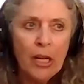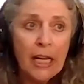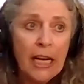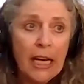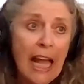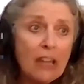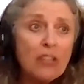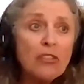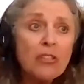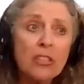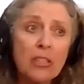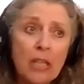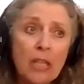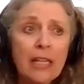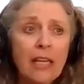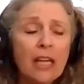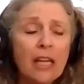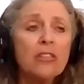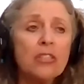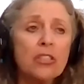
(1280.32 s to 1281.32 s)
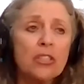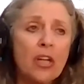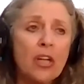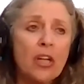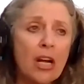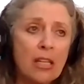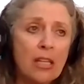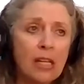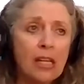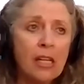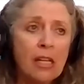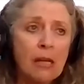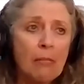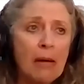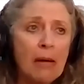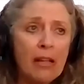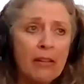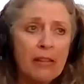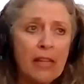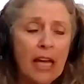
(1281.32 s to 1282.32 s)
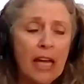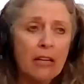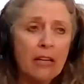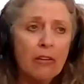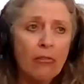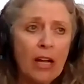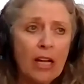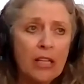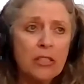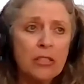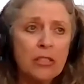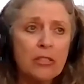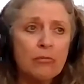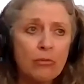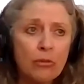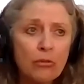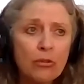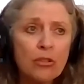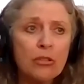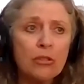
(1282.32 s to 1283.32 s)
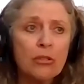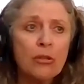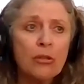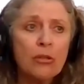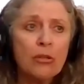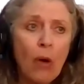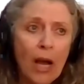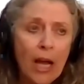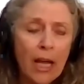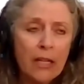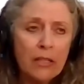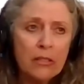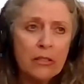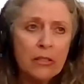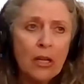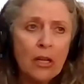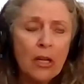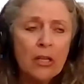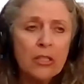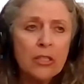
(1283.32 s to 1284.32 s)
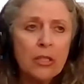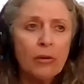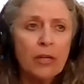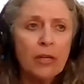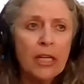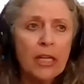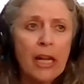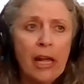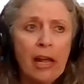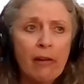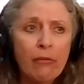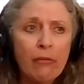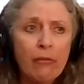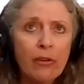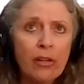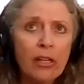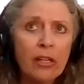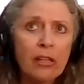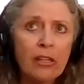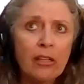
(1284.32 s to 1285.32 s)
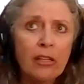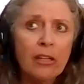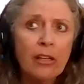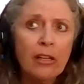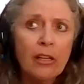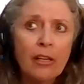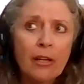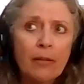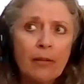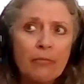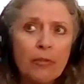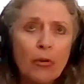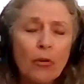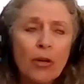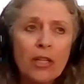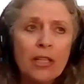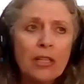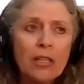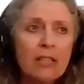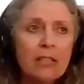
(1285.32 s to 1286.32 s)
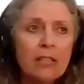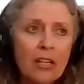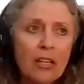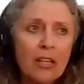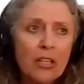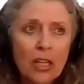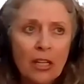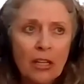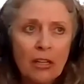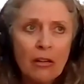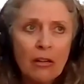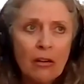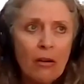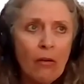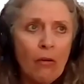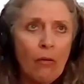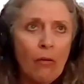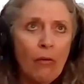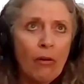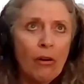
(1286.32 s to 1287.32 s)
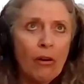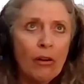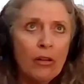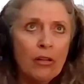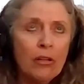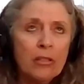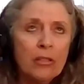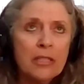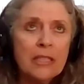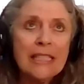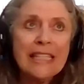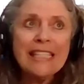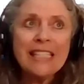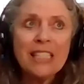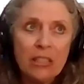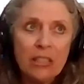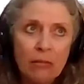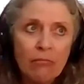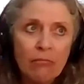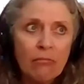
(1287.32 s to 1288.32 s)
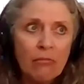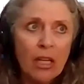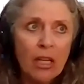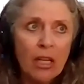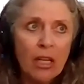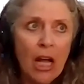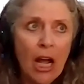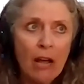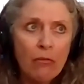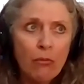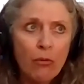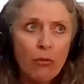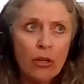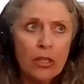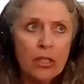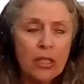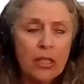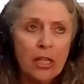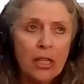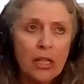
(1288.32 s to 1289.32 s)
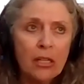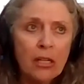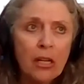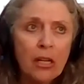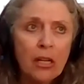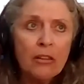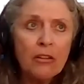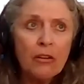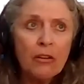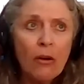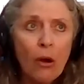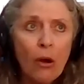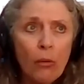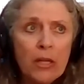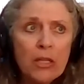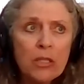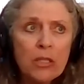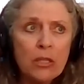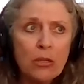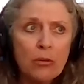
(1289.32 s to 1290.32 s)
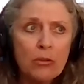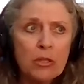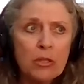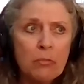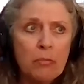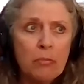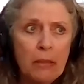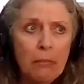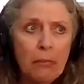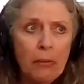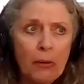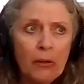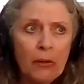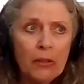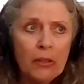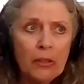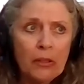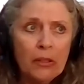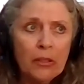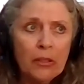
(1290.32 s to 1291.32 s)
And I actually, again, started thinking about that grassroots wise. So in every organization or system that I've worked in, there are always those people,